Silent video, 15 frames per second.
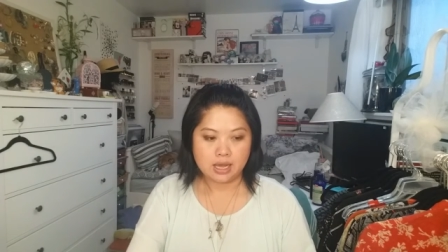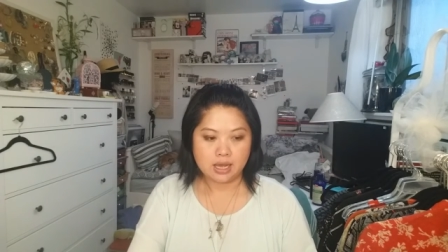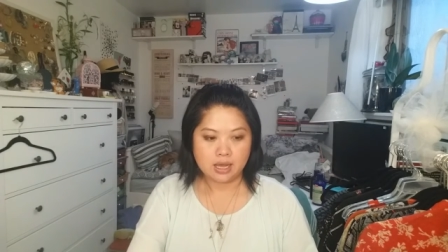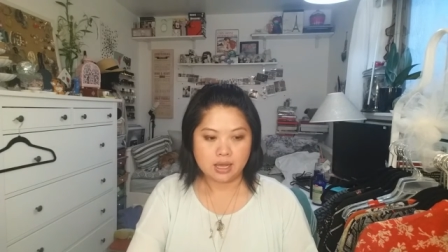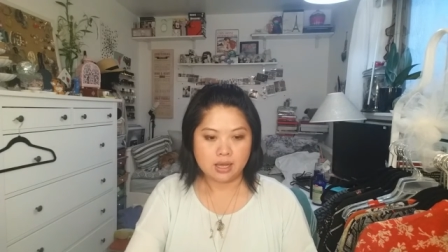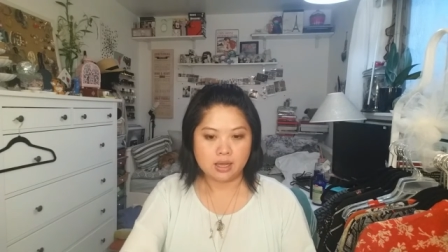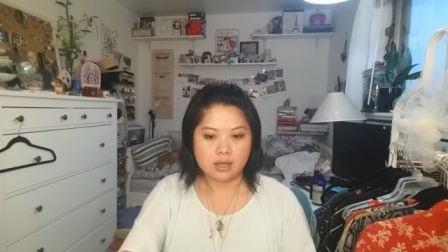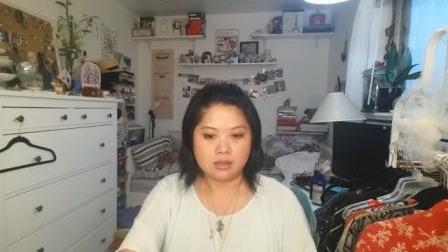
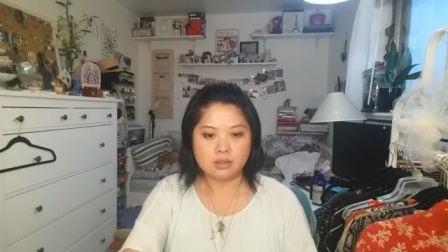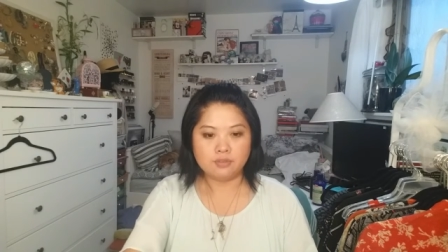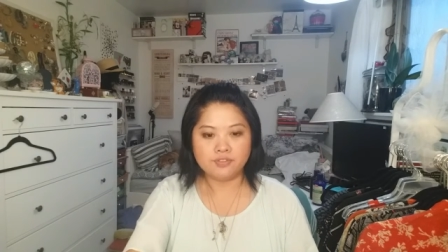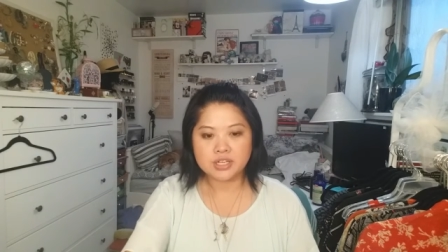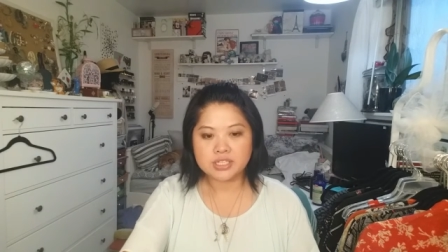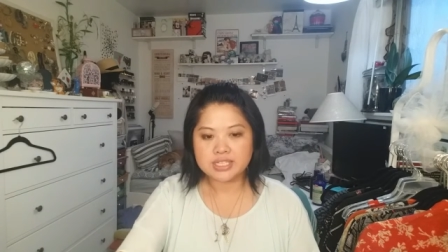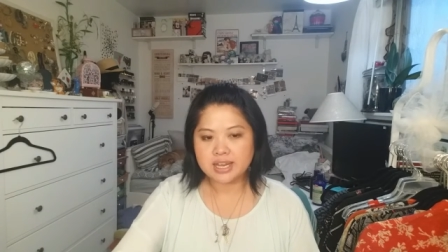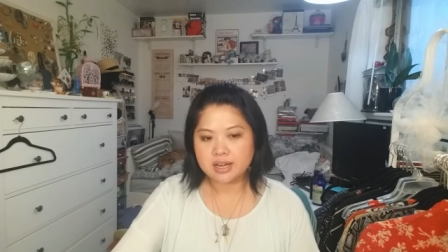uh,
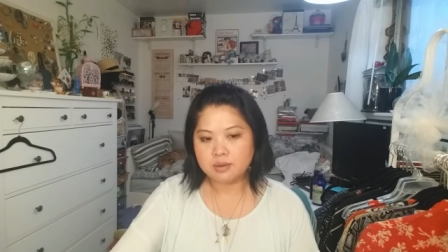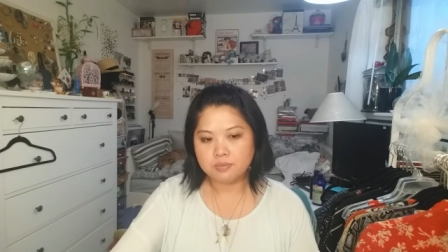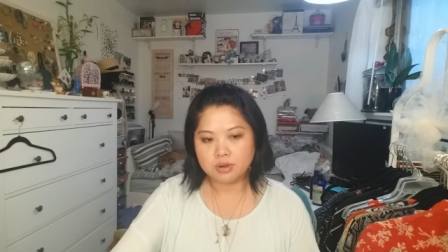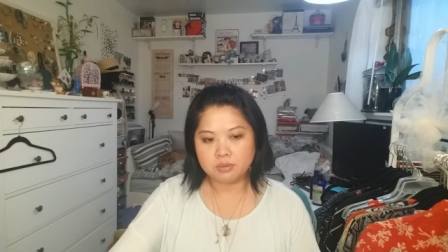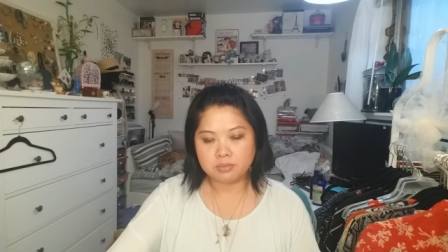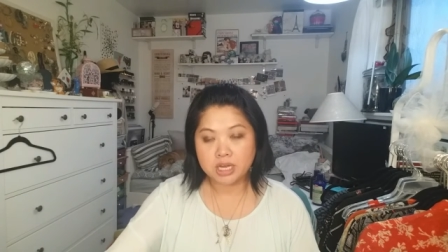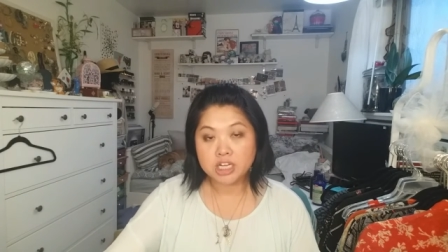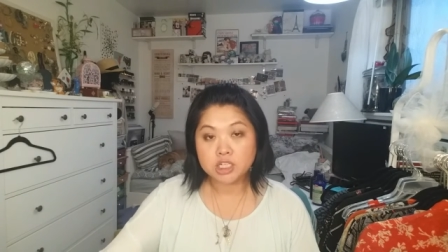firstly, I didn't
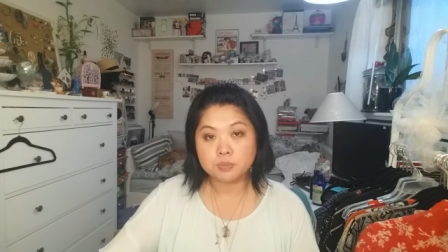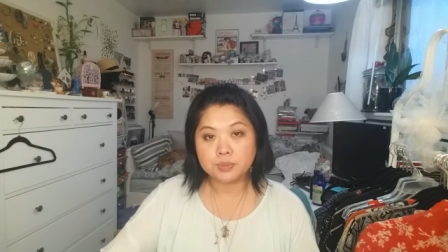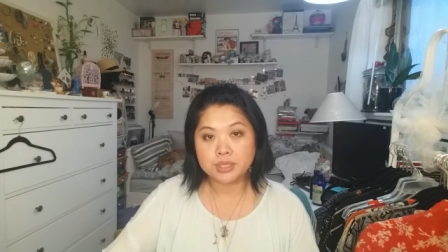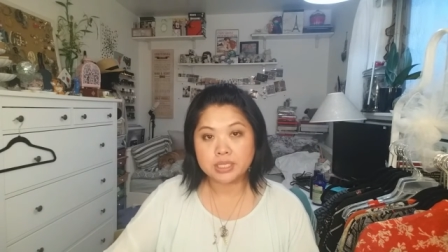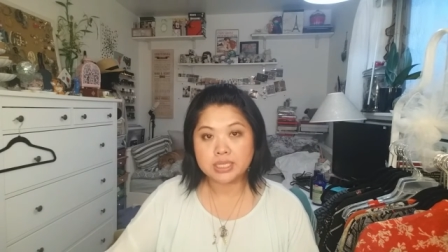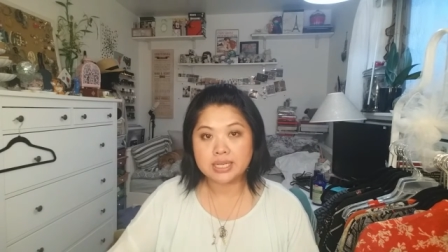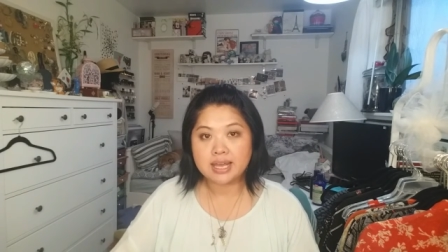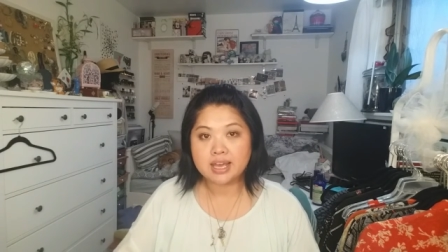bring much, but
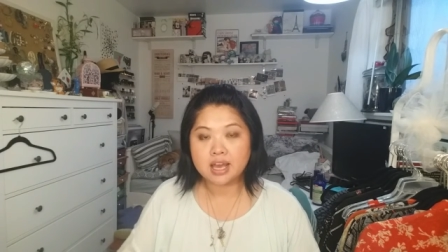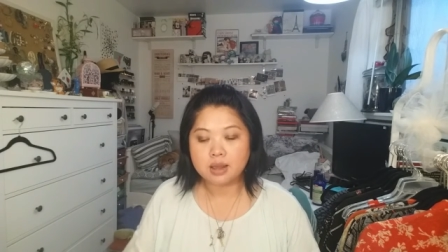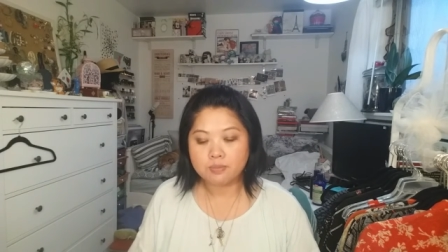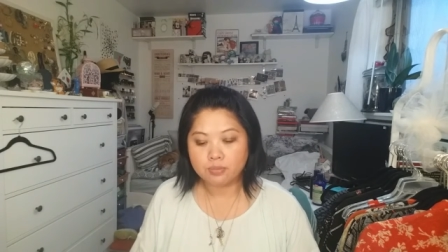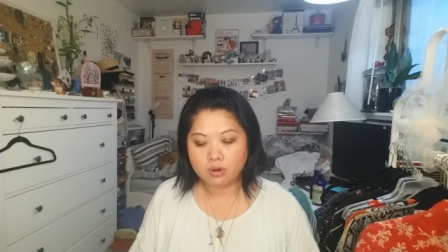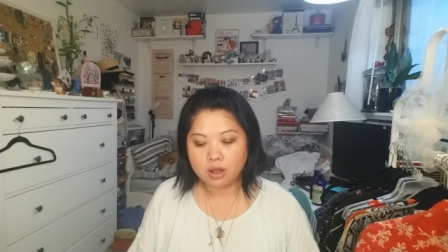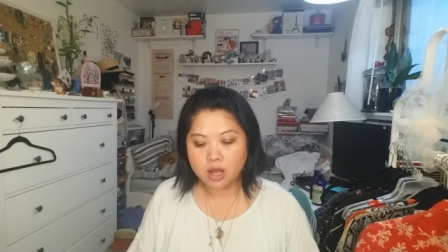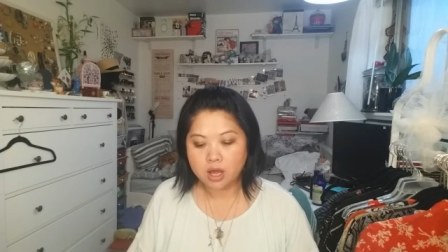today I
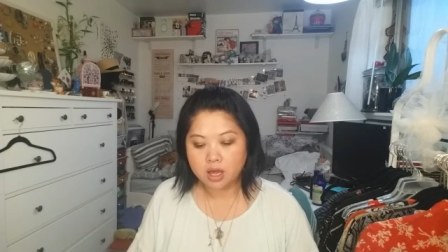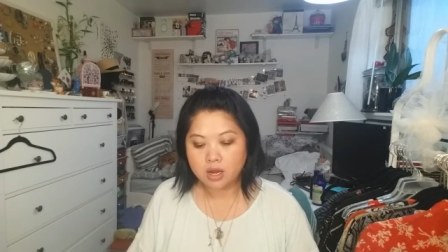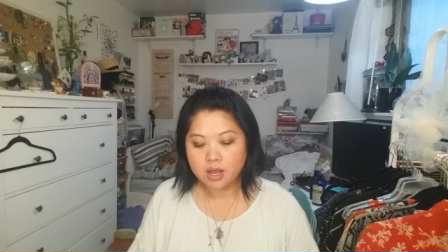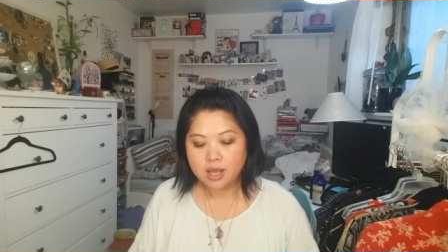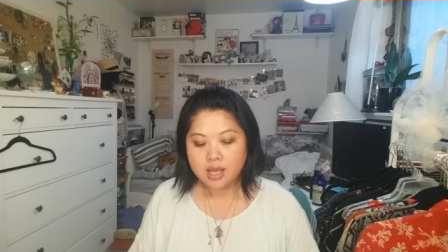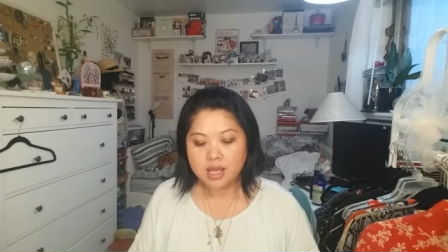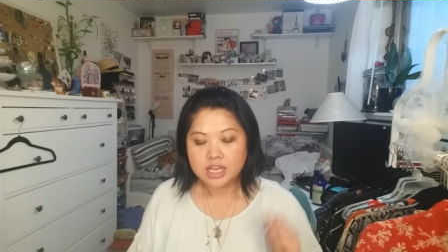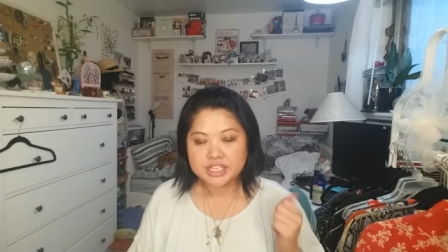brought
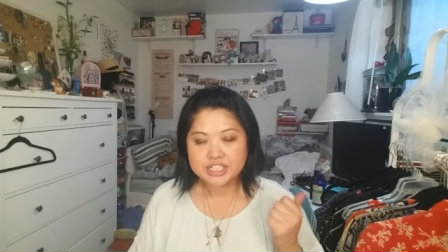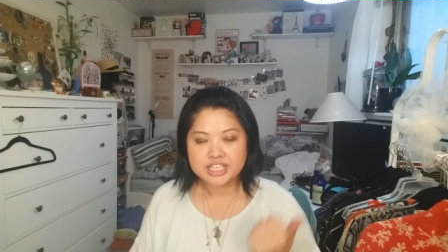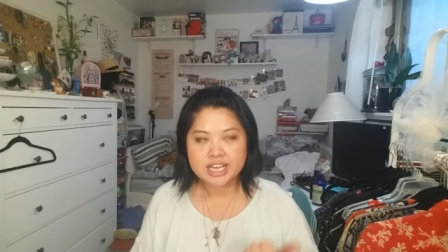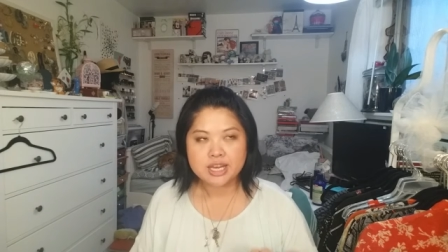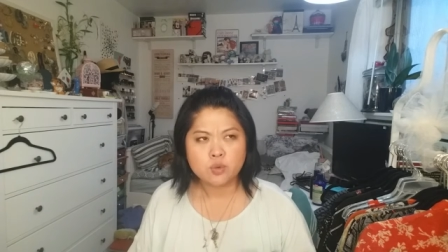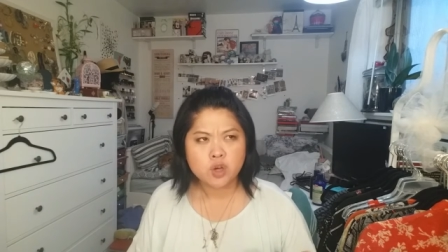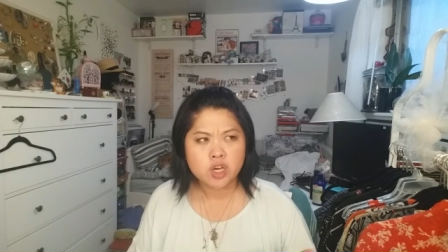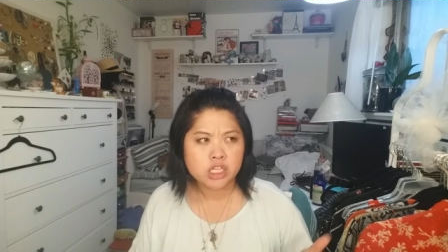a
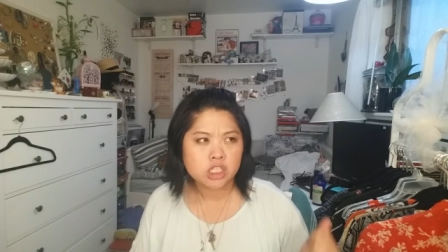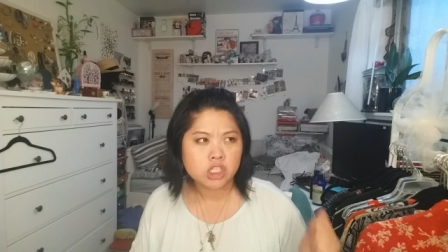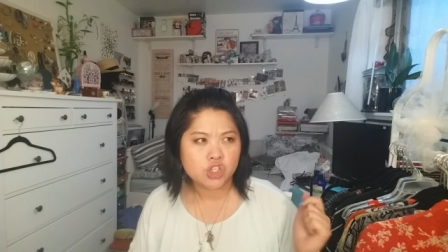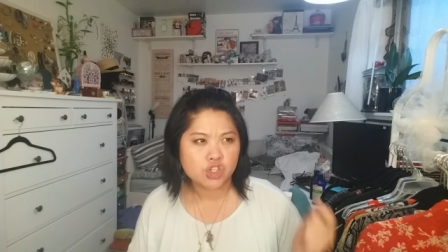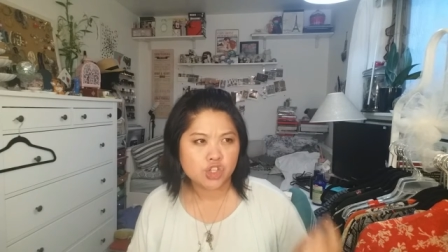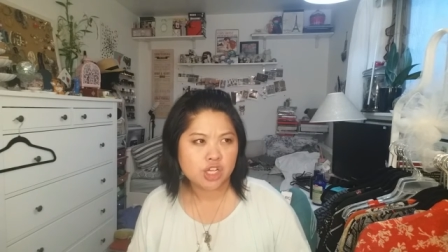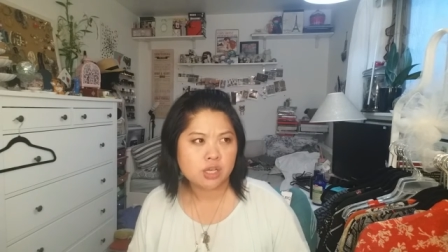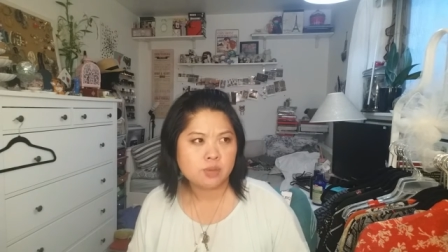sandwich,
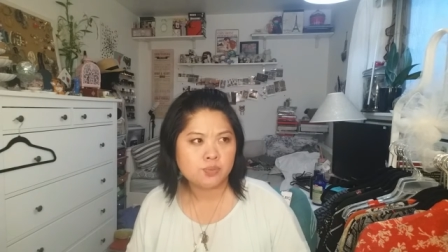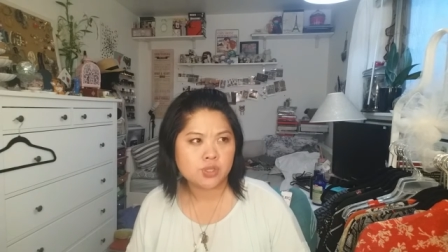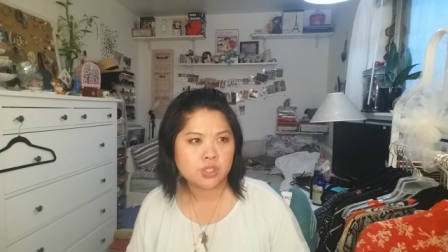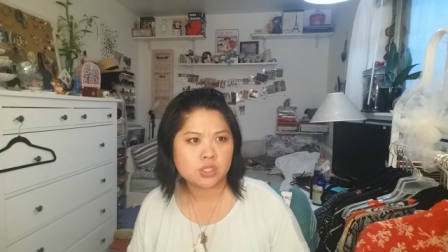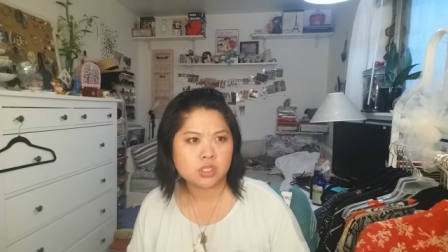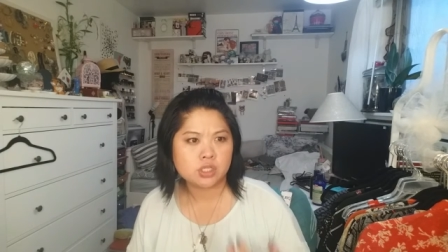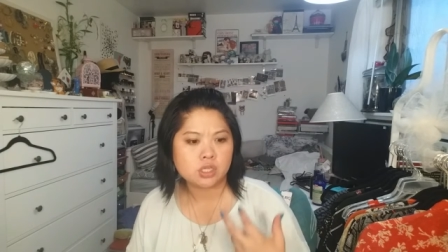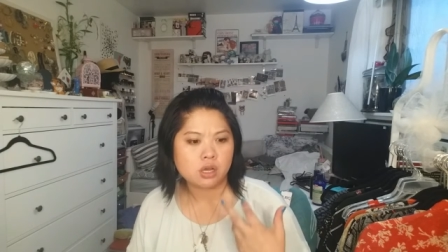
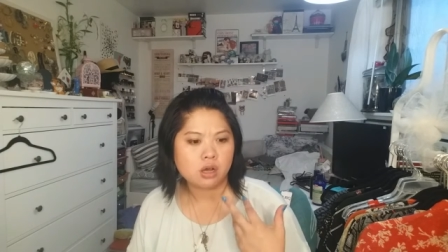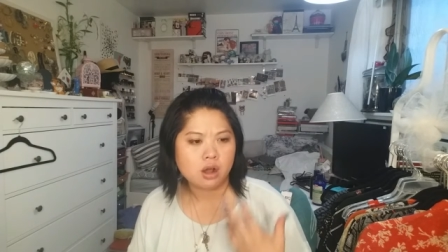chips,